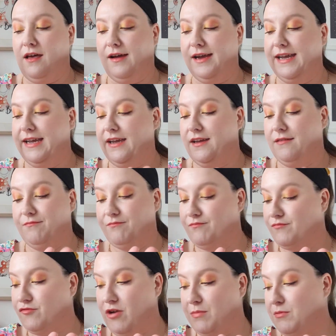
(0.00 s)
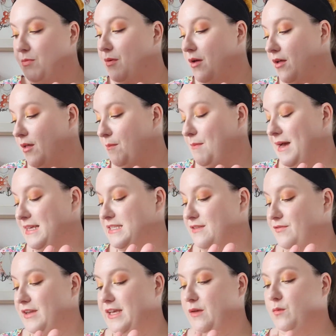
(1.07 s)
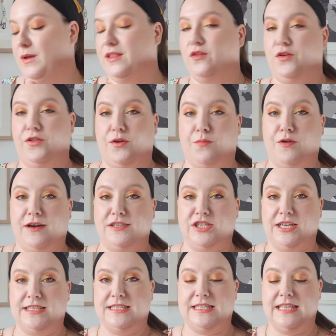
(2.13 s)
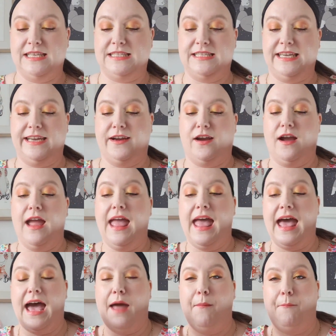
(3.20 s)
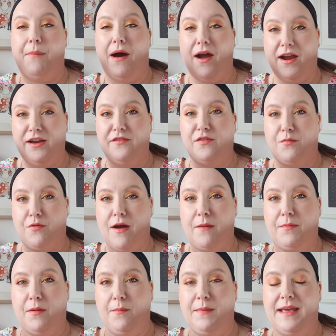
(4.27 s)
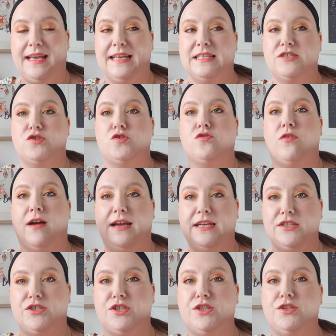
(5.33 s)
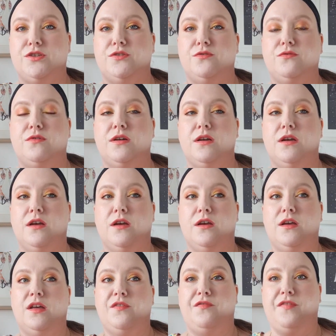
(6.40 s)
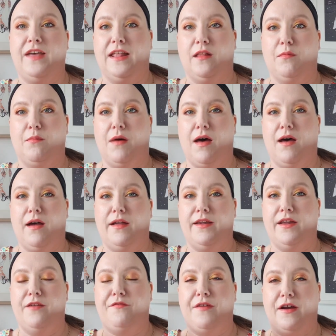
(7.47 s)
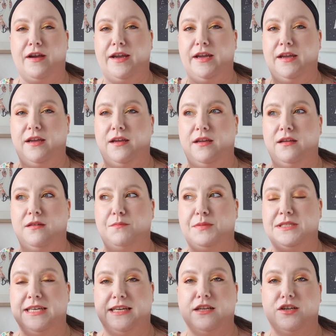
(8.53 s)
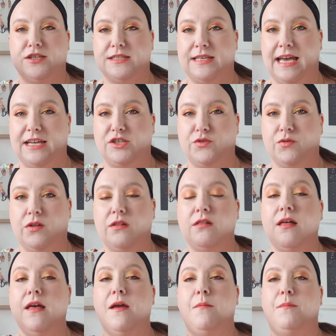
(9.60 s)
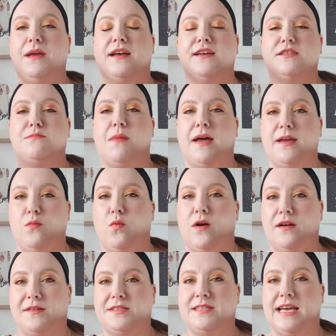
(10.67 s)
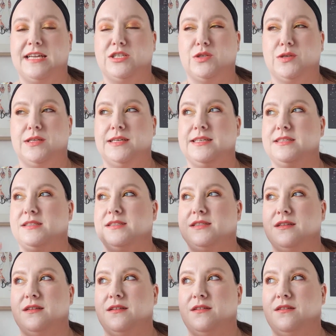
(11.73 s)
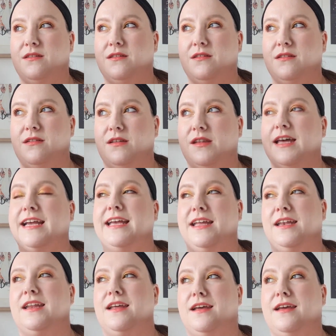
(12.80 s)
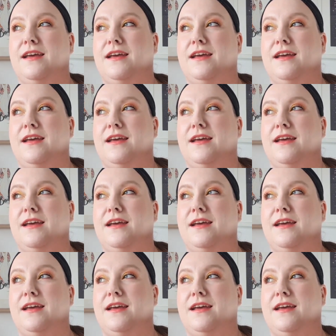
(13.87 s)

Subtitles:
I dropped the ball massively with other projects this year, and part of the problem is trying to film on a very particular schedule, because my work schedule is like it.